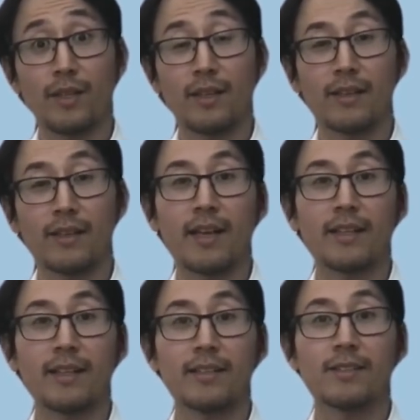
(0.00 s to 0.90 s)
and that
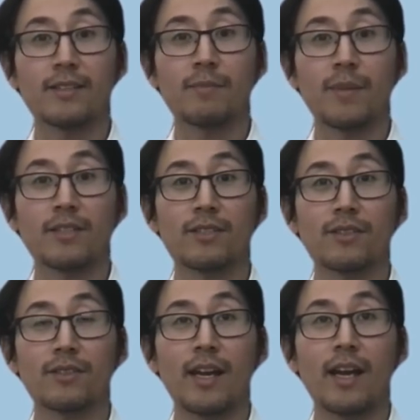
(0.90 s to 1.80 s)
is based
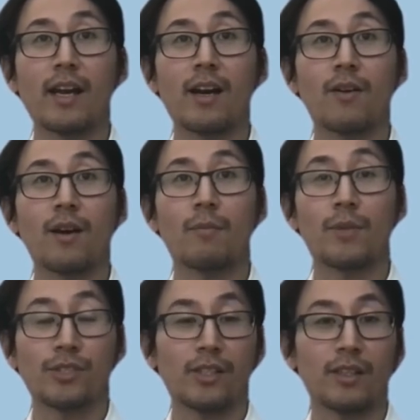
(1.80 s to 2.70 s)
on our
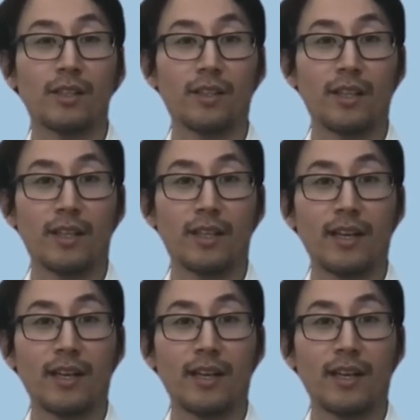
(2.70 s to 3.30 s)
machine learning